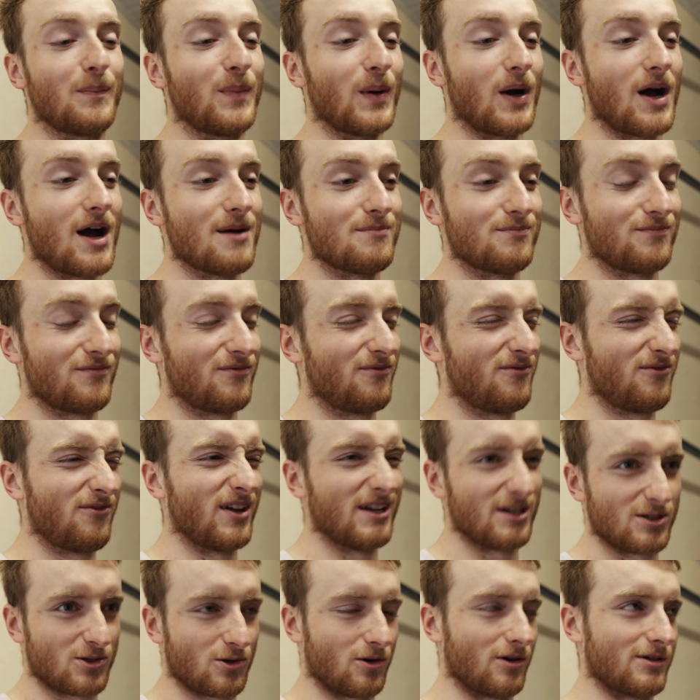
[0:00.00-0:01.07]
but I'm
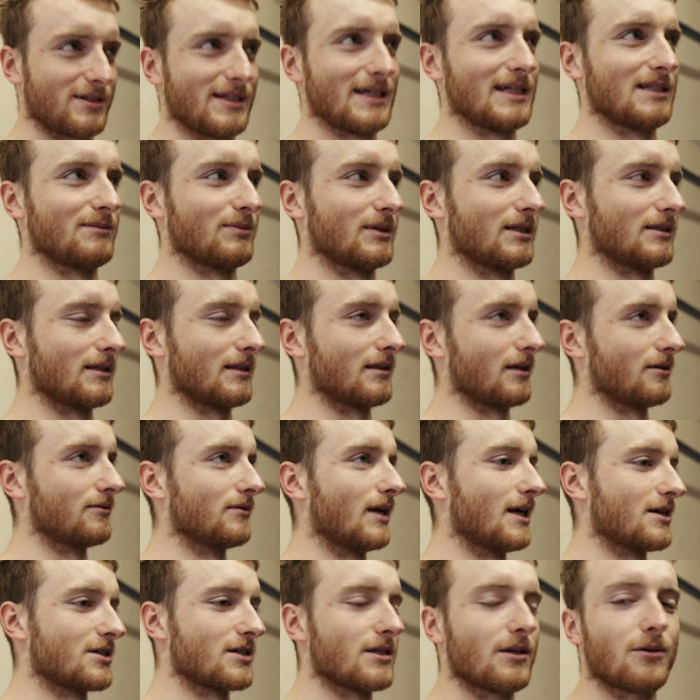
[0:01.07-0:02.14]
fingers crossed it is, because I don't
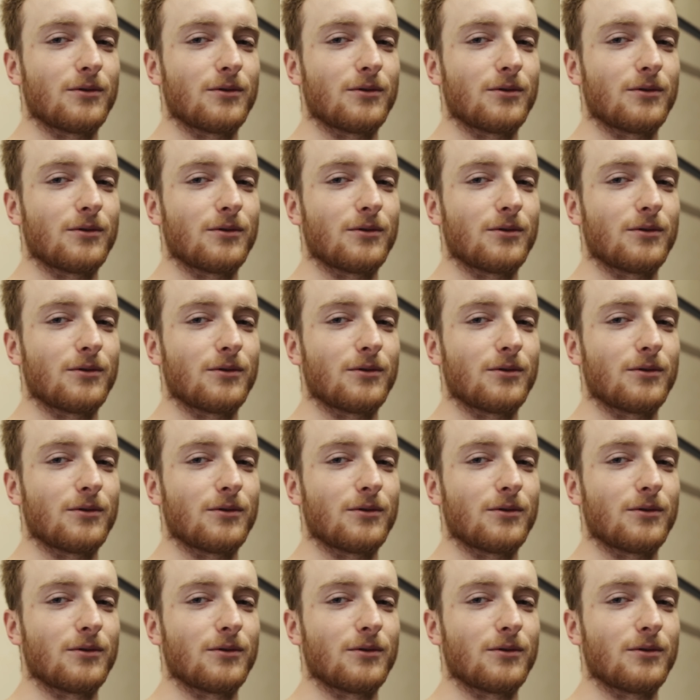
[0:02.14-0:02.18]
actually